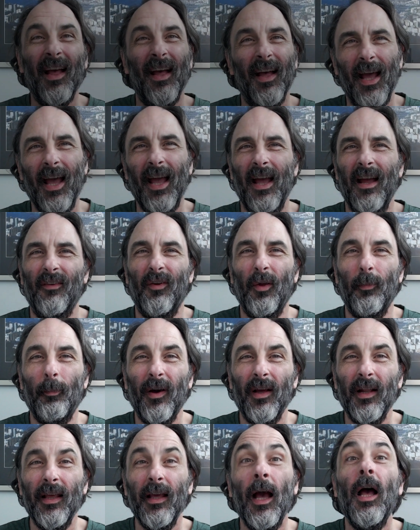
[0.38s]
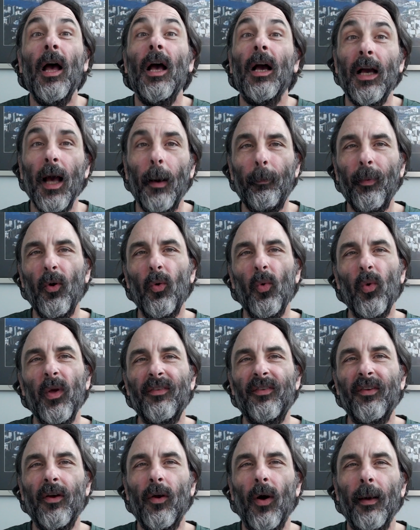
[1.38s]
Hey everybody, a couple of
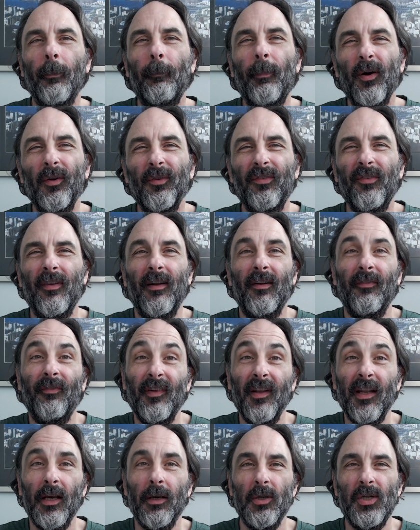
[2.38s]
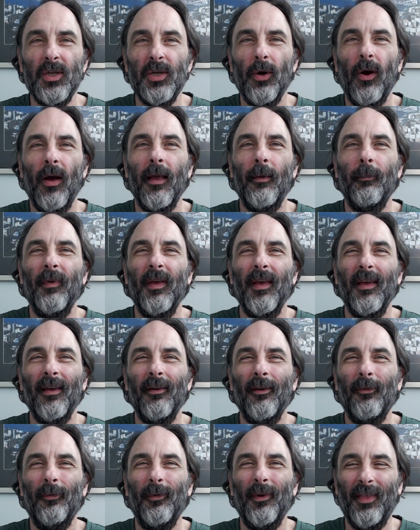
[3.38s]
weeks ago I posted a video showing
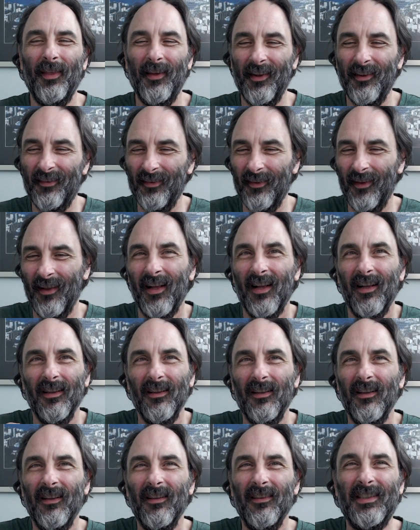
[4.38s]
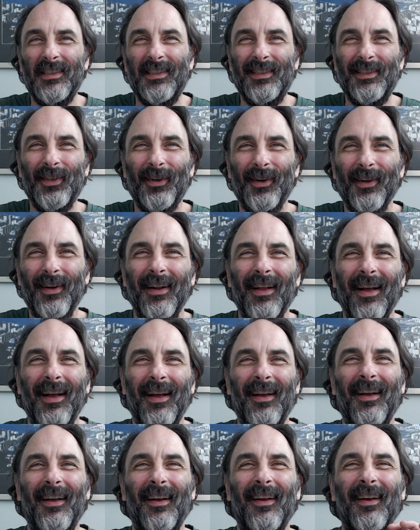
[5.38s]
me with these little short
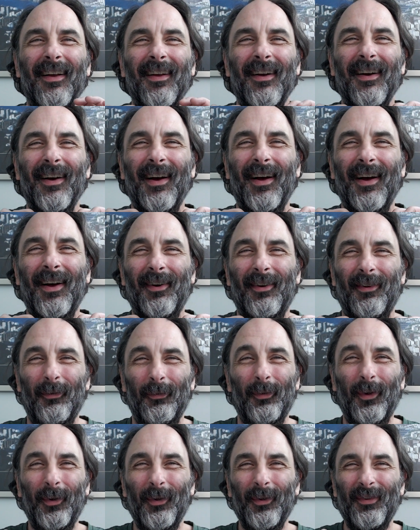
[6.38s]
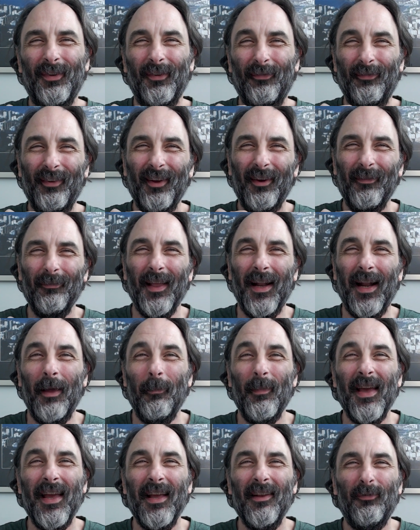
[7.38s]
rolls of film that I
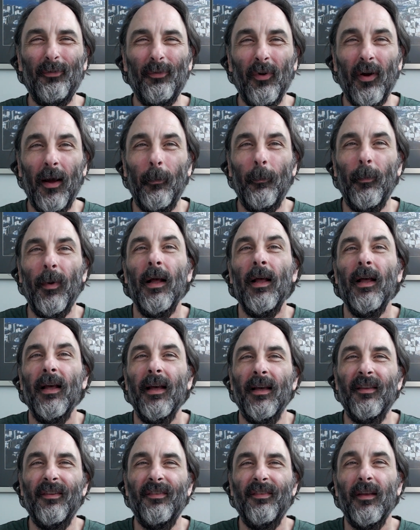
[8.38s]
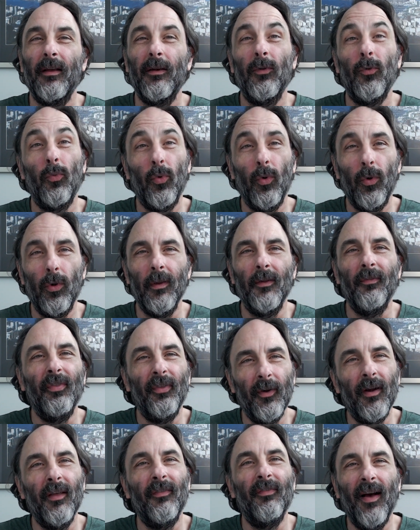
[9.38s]
made from a single roll of
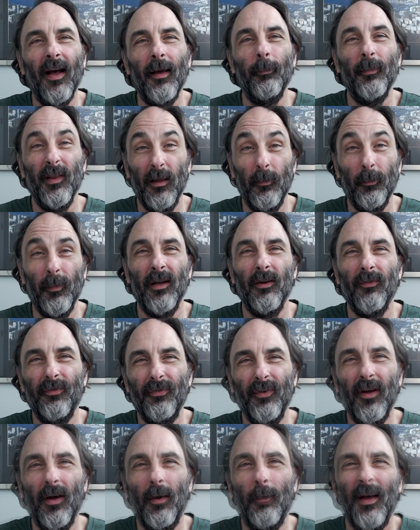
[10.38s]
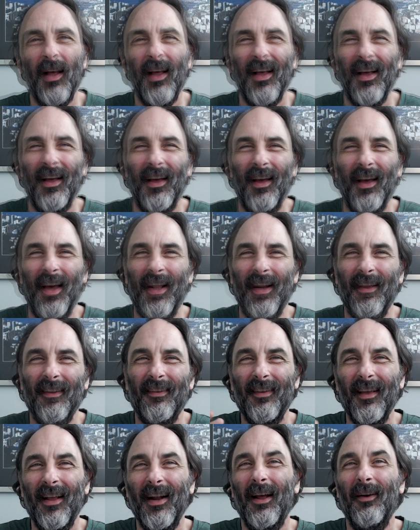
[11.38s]
35 millimeter film. And I
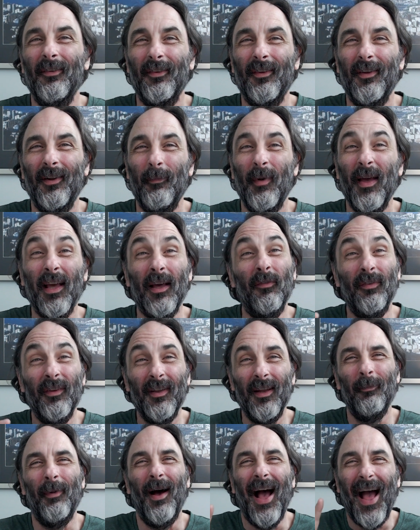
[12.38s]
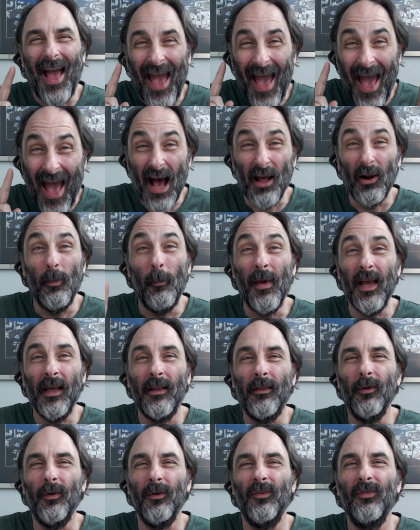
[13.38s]
said I was going to make a video about how to
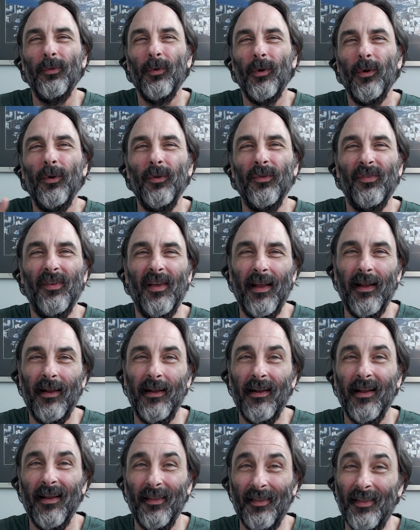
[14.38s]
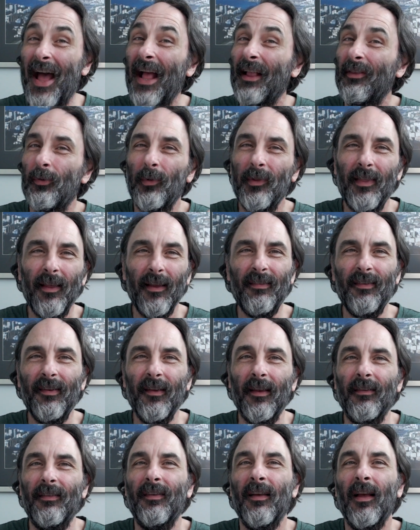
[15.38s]
make those rolls, and that's what this
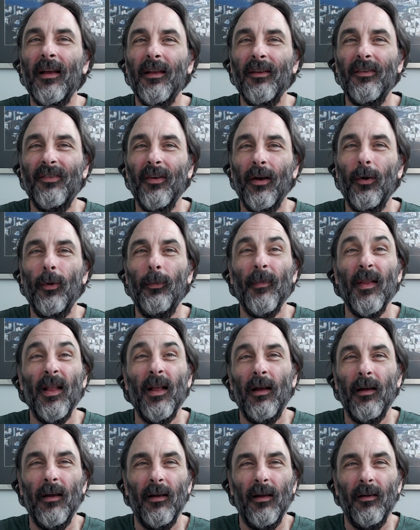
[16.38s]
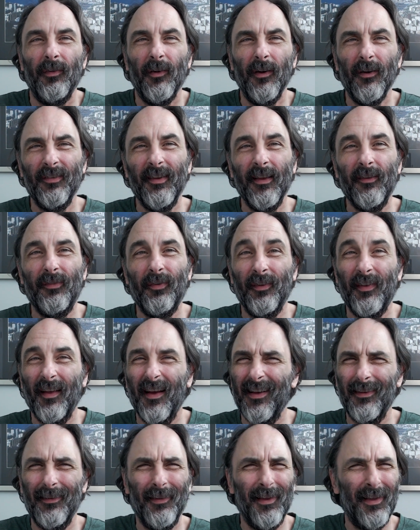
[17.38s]
is. So first things first, I
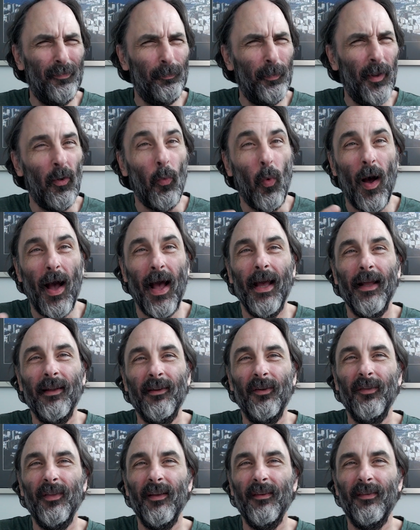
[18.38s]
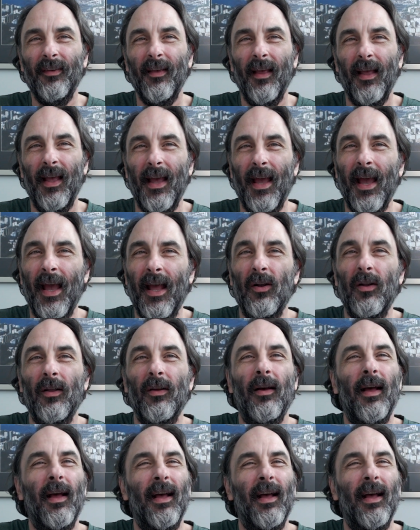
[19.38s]
got to explain why I do this and